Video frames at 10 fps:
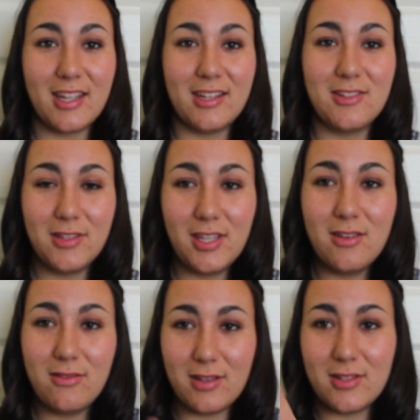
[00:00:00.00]
And it's really
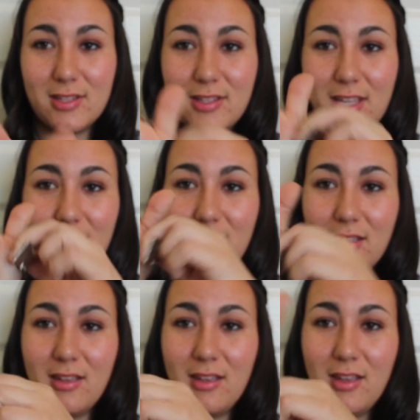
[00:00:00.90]
cute. You just like,
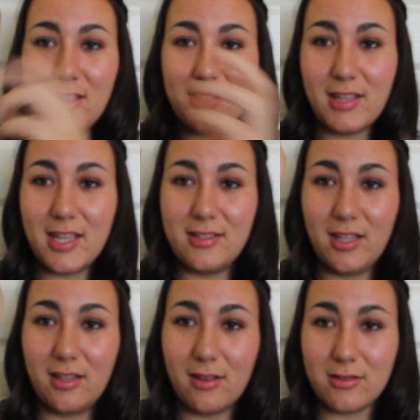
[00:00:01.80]
it's
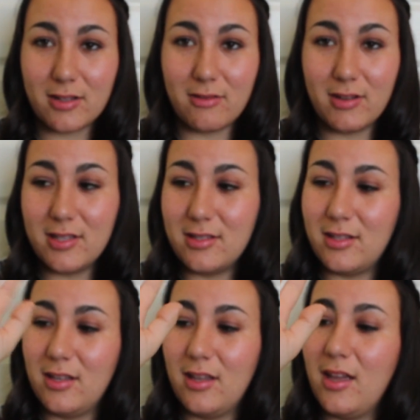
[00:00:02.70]
elastic, goes on your
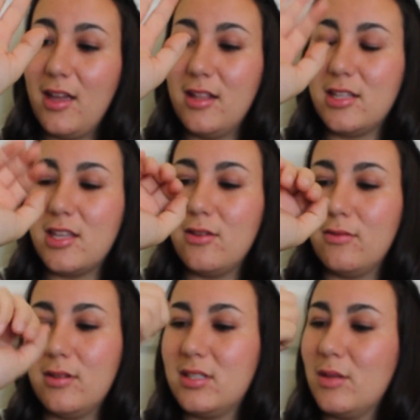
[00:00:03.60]
wrist. It's
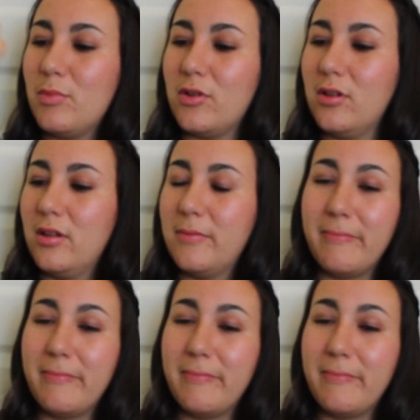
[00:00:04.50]
cute, simple.